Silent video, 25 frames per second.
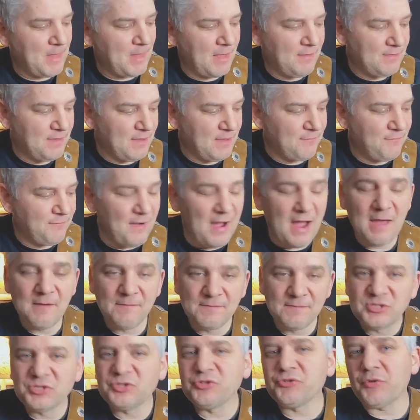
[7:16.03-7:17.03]
the
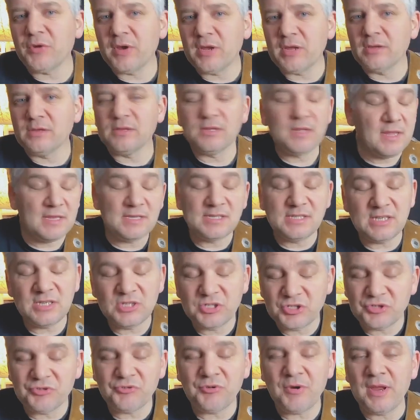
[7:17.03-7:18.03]

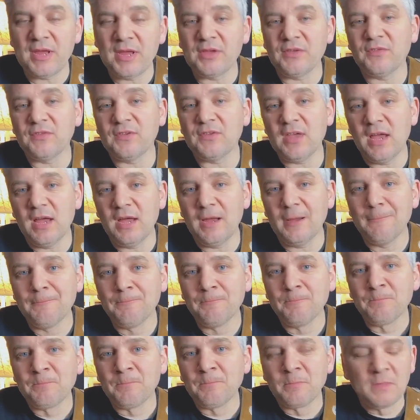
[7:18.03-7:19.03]
6 strings, yeah,
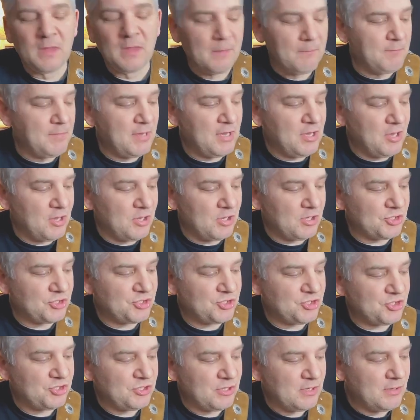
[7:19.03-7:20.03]

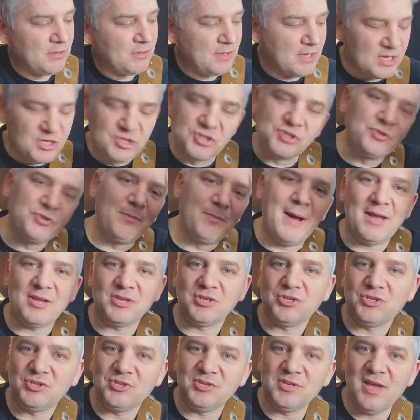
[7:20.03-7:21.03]
because it's too
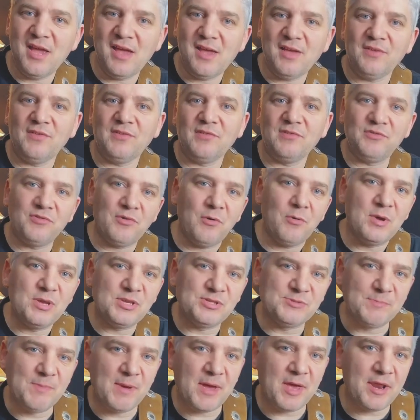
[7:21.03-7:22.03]
much, yes. So
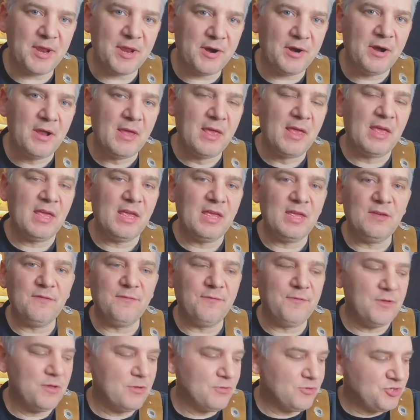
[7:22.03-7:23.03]
it's better
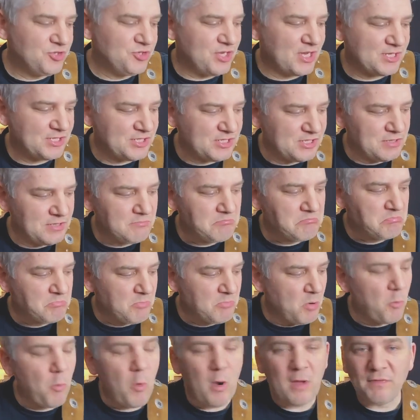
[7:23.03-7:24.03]
if you just
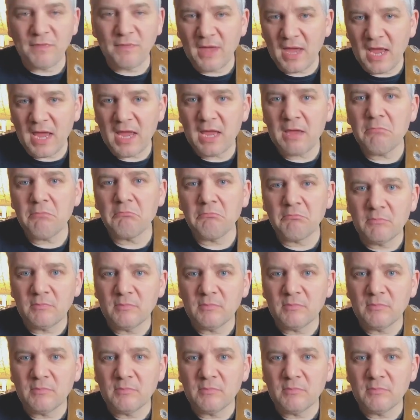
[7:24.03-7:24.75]
one day,